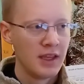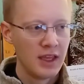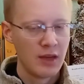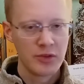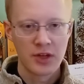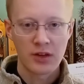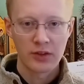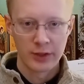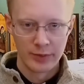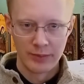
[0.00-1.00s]
And we talk a
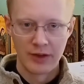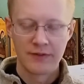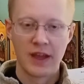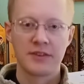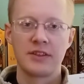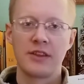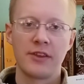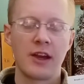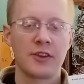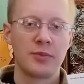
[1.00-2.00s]
little bit about fasting in the
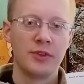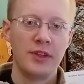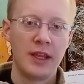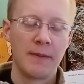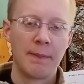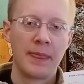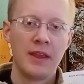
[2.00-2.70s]
gospel today.